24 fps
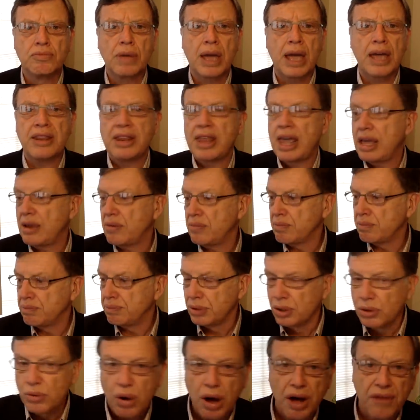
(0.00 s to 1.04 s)
And they
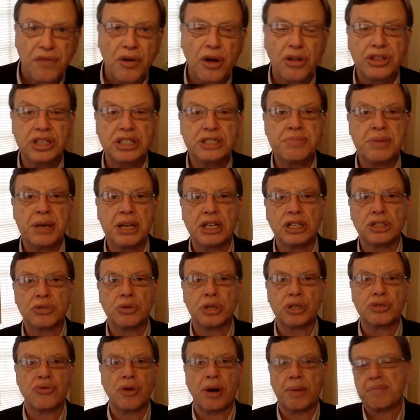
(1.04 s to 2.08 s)
blew off all these meetings
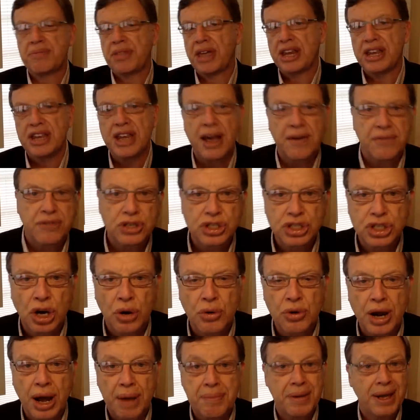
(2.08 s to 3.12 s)
with Trump. They never
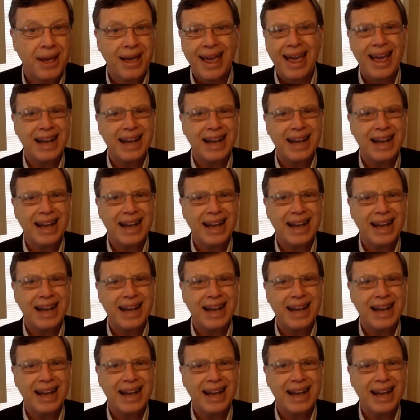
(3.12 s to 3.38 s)
showed up.